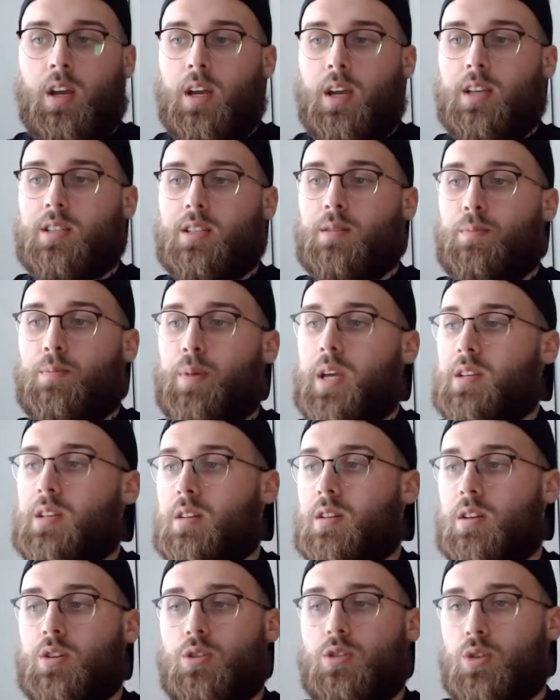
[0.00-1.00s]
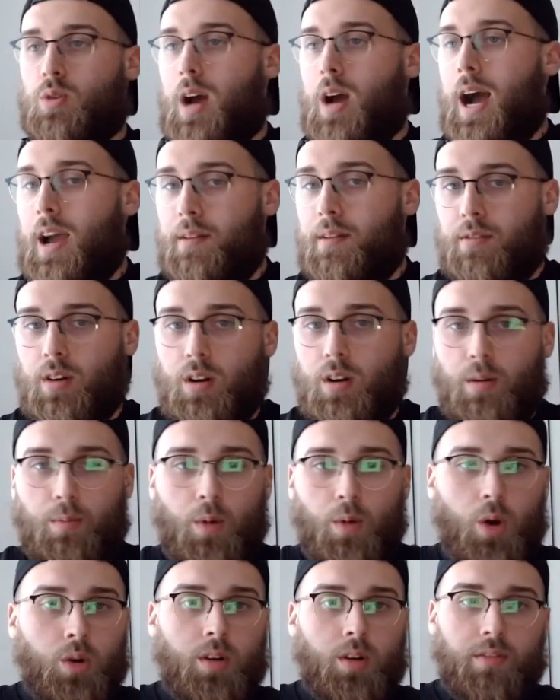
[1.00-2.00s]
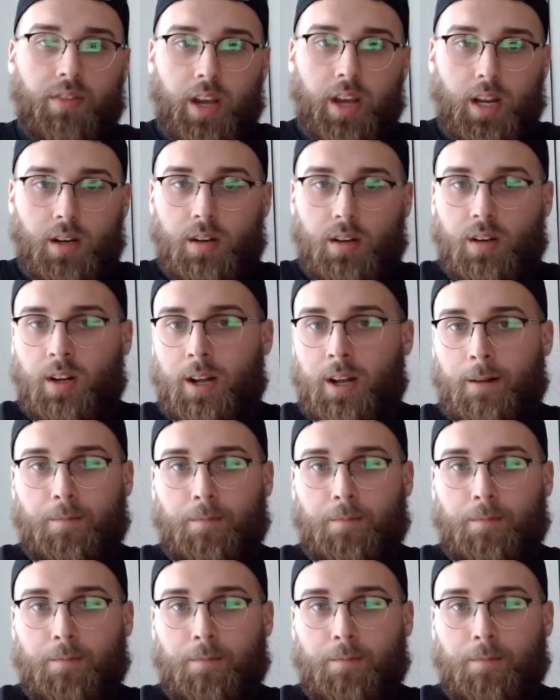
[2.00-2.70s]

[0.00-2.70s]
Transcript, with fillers: It's a basic driver, a motivator.